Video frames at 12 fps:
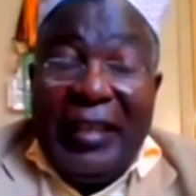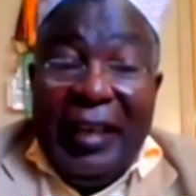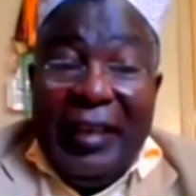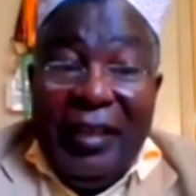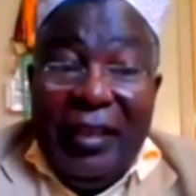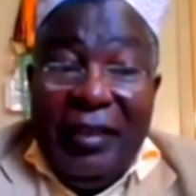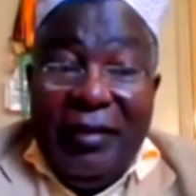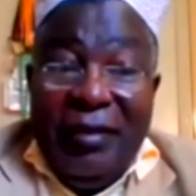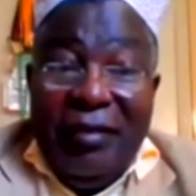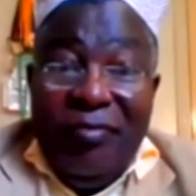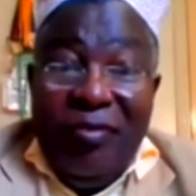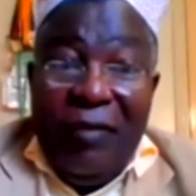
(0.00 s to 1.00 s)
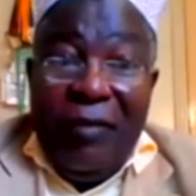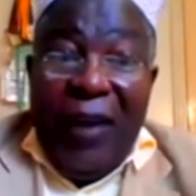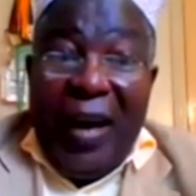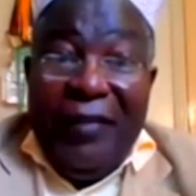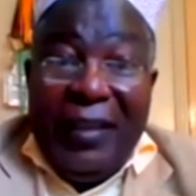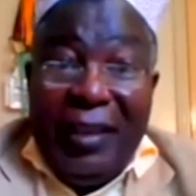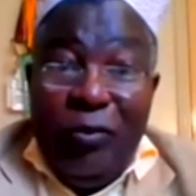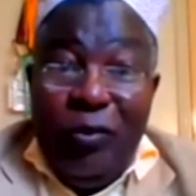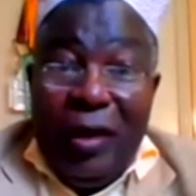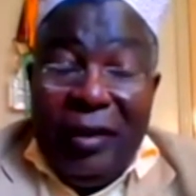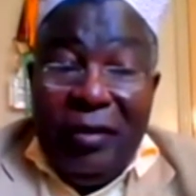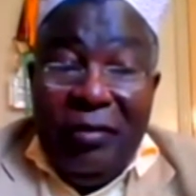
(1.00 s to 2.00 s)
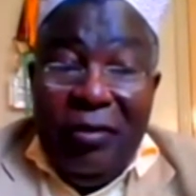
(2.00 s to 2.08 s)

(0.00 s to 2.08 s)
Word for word: Is it the 500 weight?